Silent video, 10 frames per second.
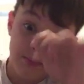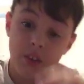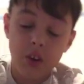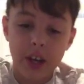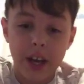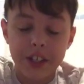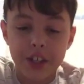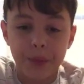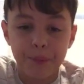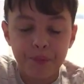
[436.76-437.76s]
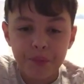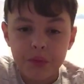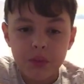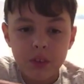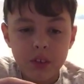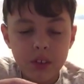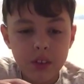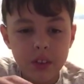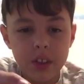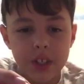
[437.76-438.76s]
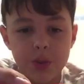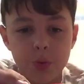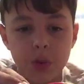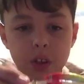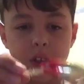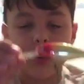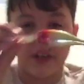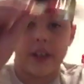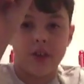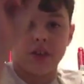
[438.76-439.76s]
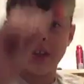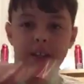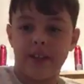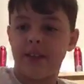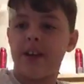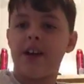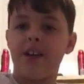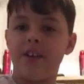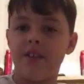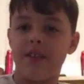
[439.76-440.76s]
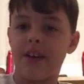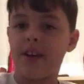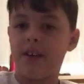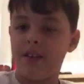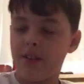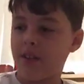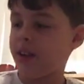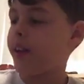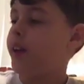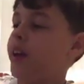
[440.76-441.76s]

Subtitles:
Okay, guys, so this will like go like that, and that.